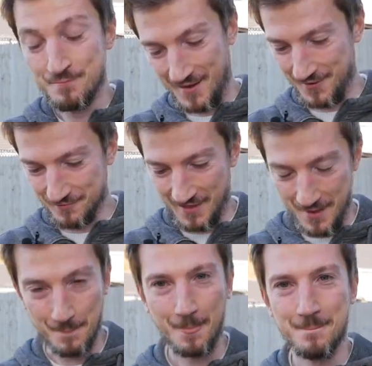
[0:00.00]
I love
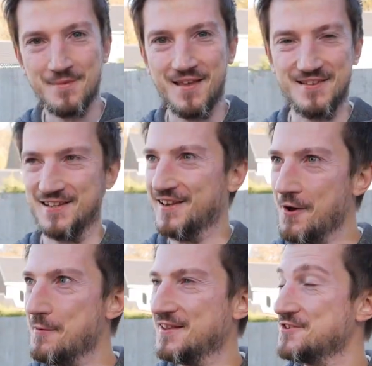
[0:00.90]
that. It's a
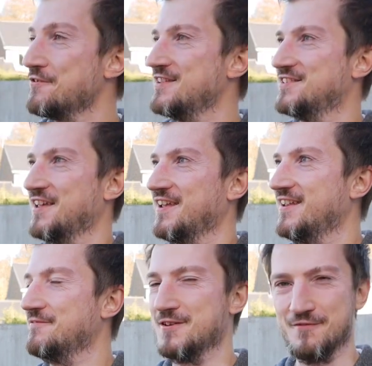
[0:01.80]
little bit
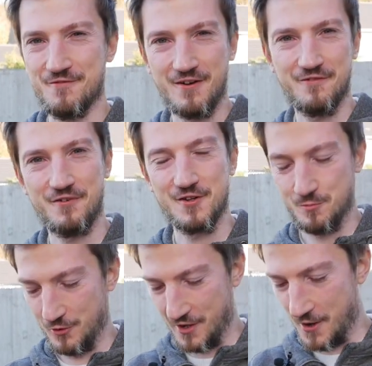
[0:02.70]
disorientating when you very first
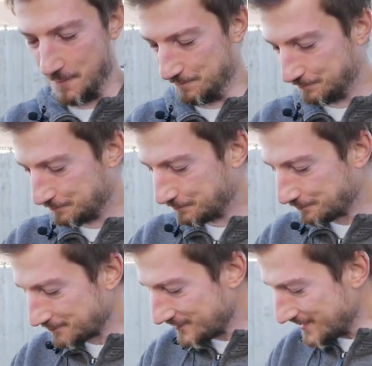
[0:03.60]
put it on
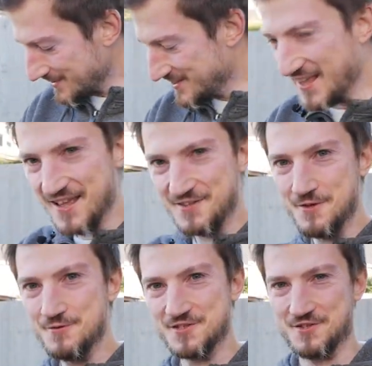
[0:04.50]
to get
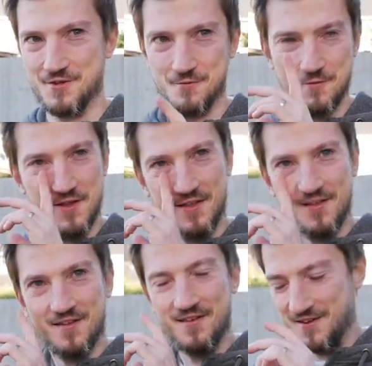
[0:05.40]
used to,
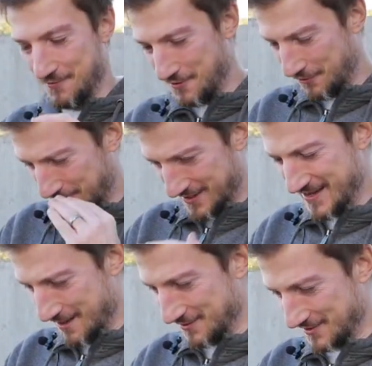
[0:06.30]
you know, not looking
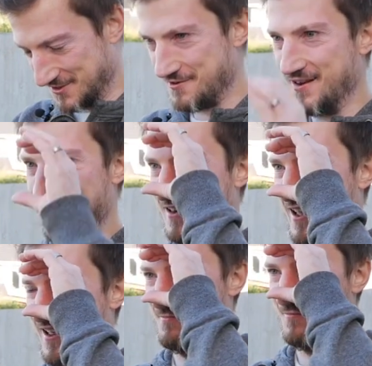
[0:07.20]
down at a screen,
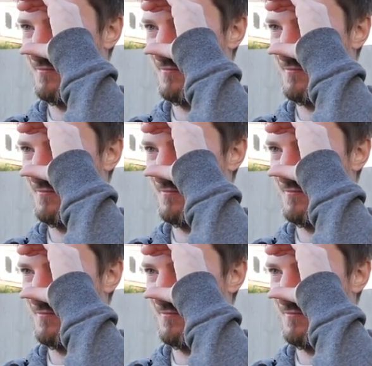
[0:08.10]
and